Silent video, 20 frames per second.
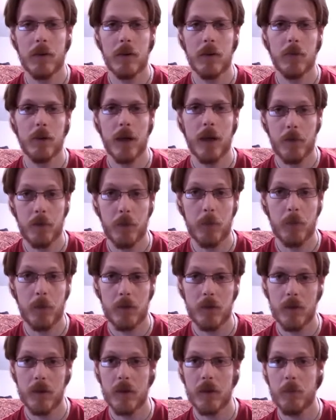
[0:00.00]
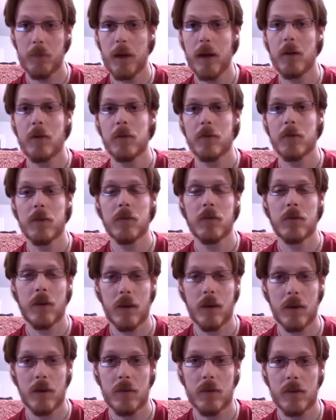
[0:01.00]
We have to learn, we have to push our
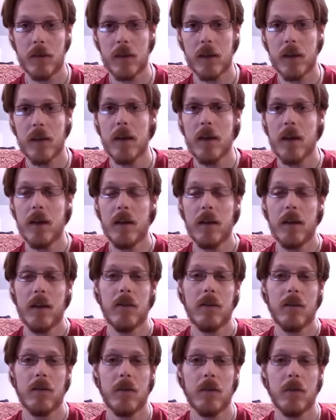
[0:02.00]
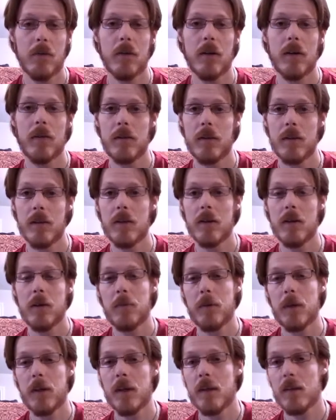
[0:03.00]
boundaries constantly. So
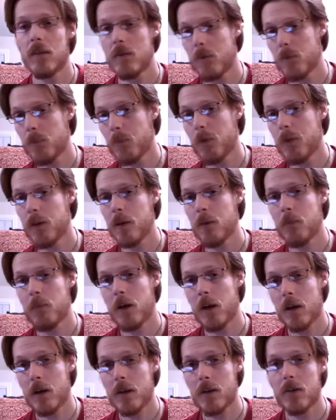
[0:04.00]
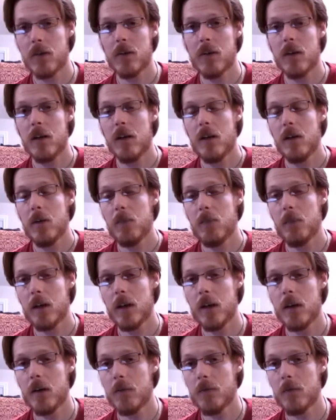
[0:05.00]
we'll have another update at some point in March,
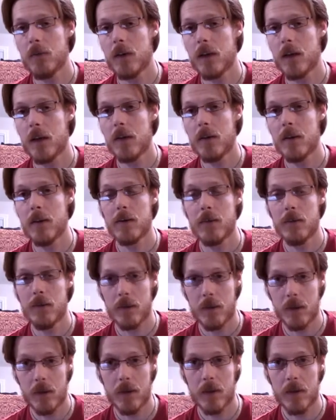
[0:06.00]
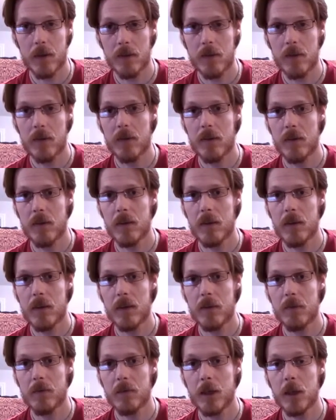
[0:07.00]
but I hope for now this
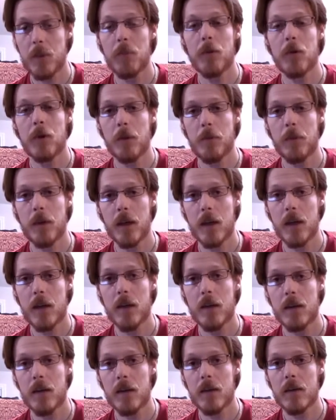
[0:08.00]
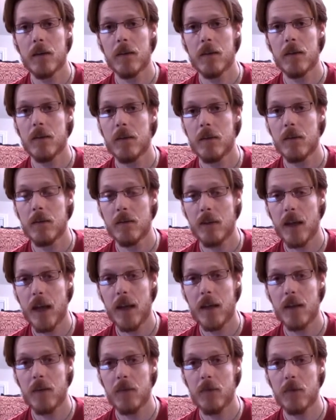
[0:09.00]
does keep you updated
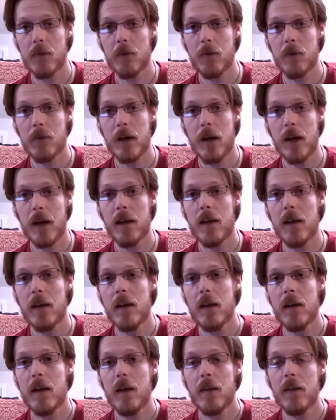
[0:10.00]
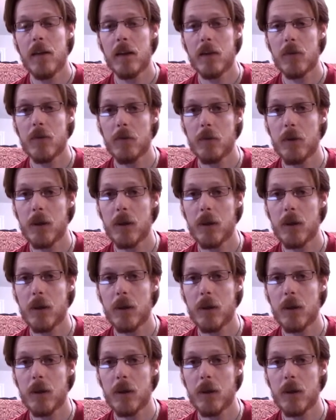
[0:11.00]
on the status and where we're at.